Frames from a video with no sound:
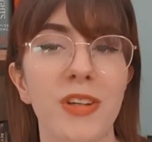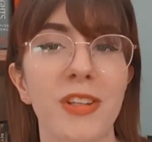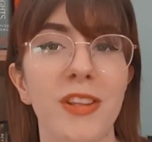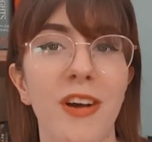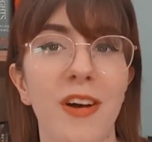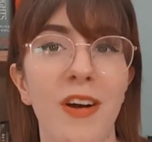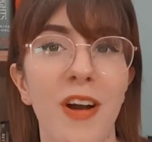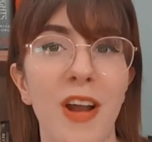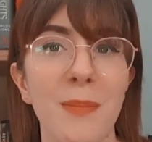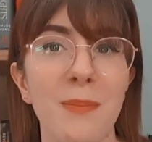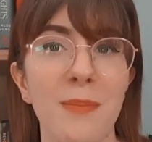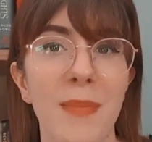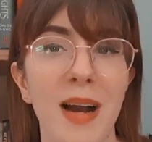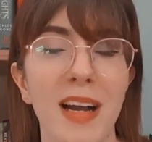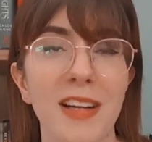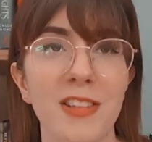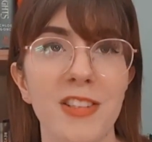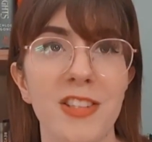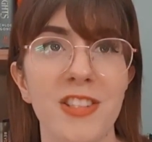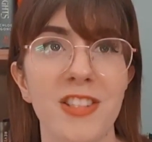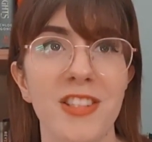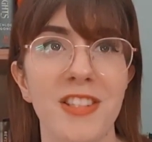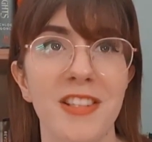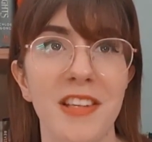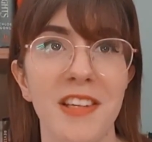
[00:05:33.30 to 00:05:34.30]
that I
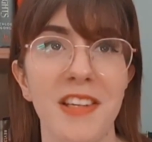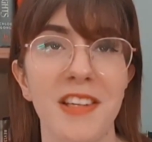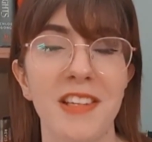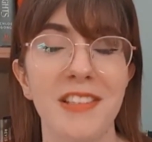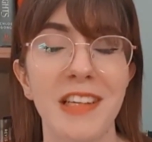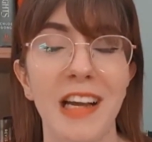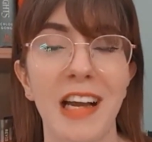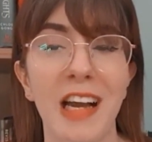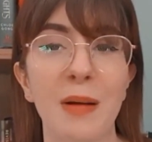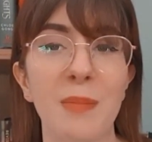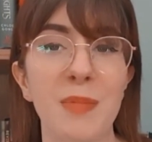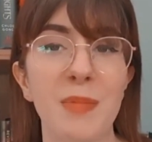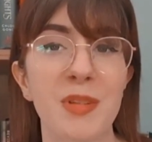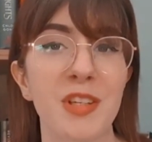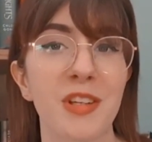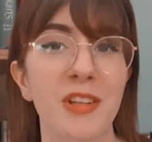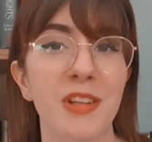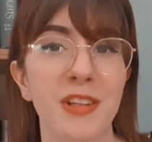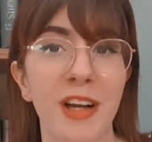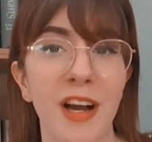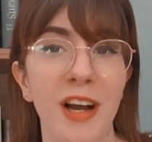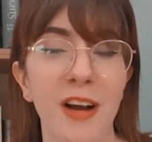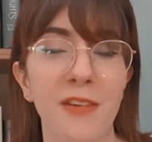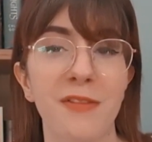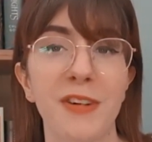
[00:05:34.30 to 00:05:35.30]
matched the tabs to the
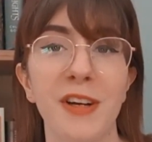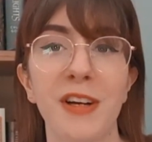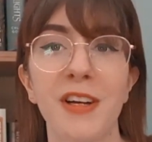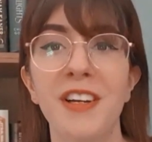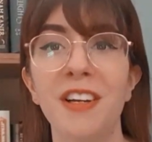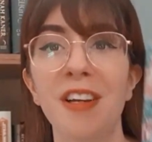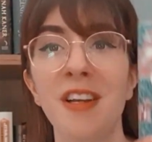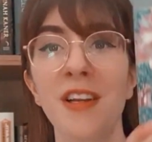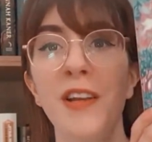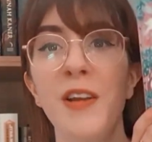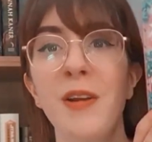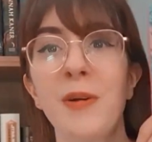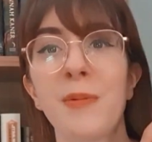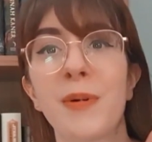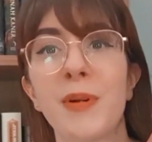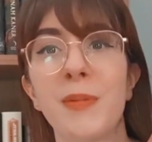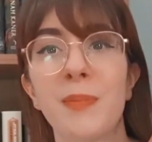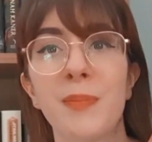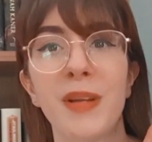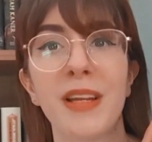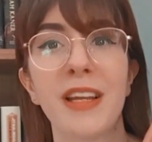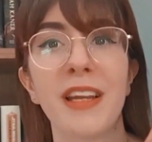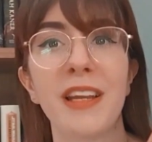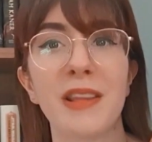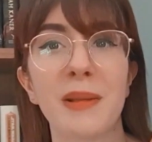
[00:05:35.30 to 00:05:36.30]
cover would
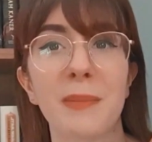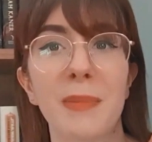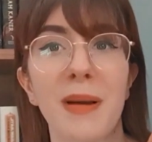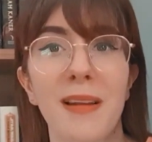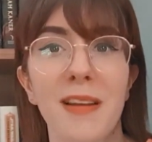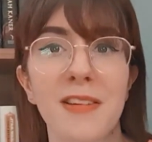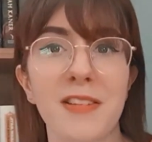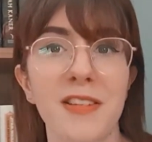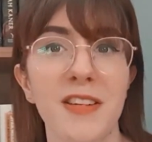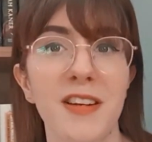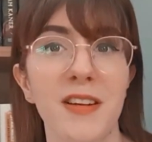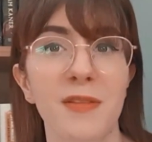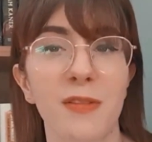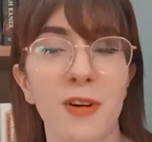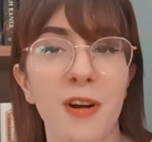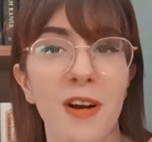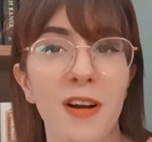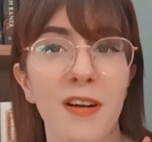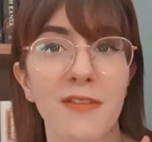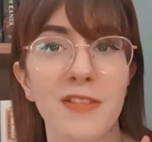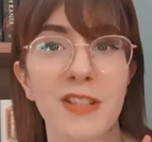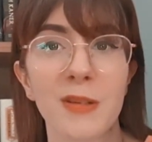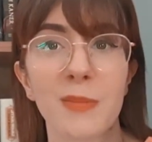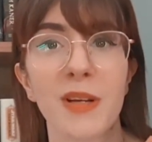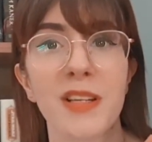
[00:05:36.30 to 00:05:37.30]
be The Ballad of Never
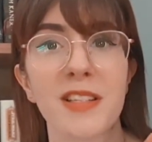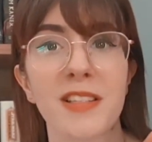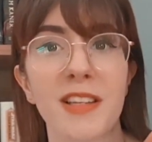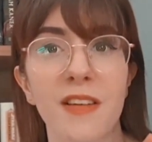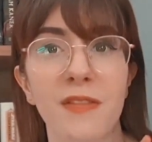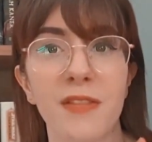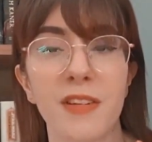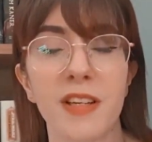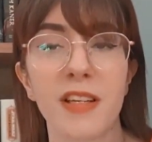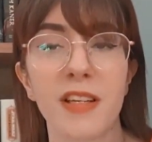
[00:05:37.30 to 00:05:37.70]
After by Stephanie